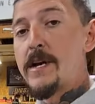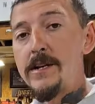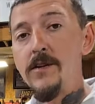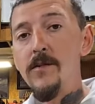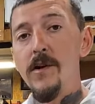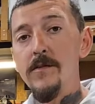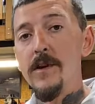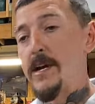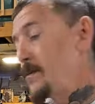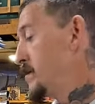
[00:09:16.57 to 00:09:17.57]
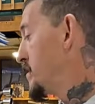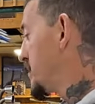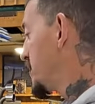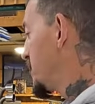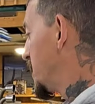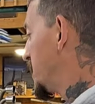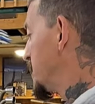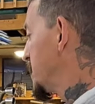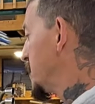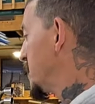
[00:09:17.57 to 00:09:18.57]
I do all right.
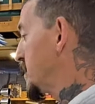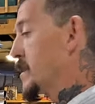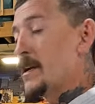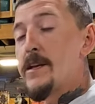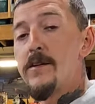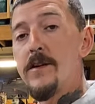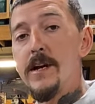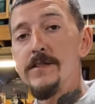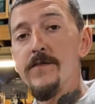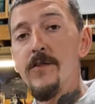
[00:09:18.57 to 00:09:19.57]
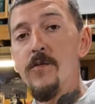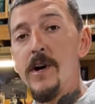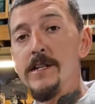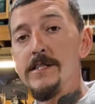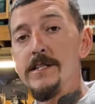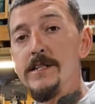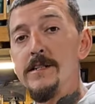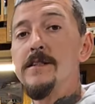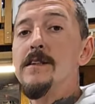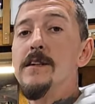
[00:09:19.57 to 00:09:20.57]
But thank you guys for watching.
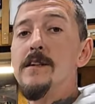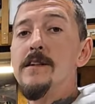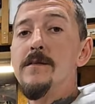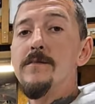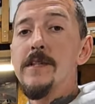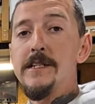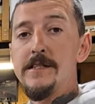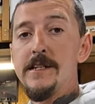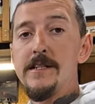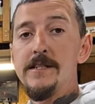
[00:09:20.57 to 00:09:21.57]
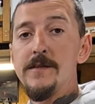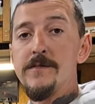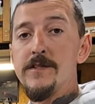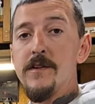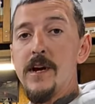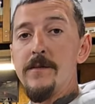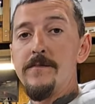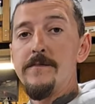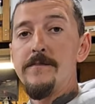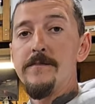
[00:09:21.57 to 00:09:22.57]
Please hit the subscribe,
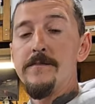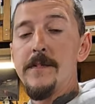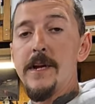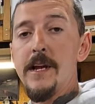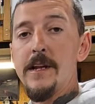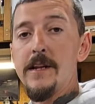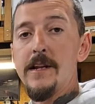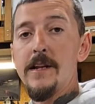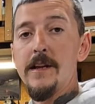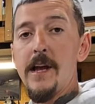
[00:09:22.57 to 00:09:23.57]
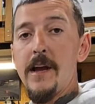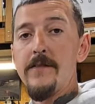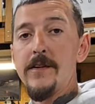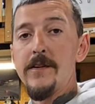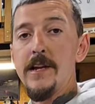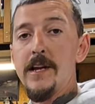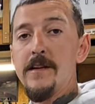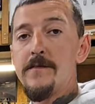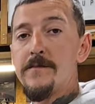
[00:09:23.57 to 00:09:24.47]
and have a good day.